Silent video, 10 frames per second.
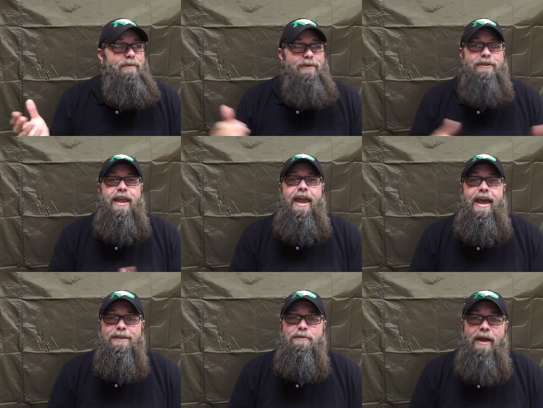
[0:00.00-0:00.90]
people's
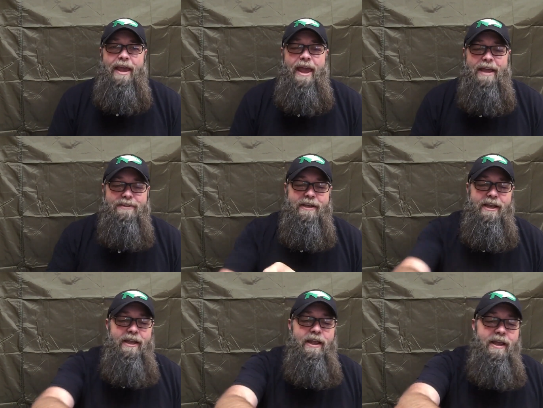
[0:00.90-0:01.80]
cats by
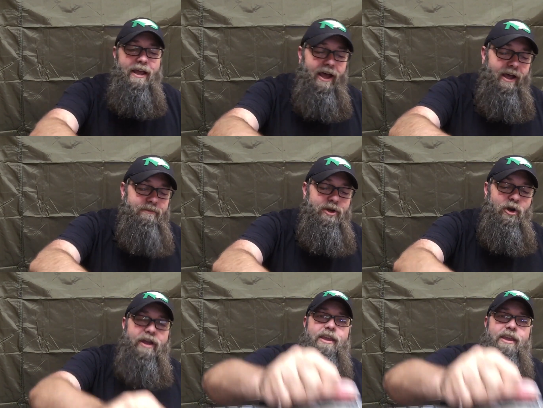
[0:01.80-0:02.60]
accident. Um, you know, I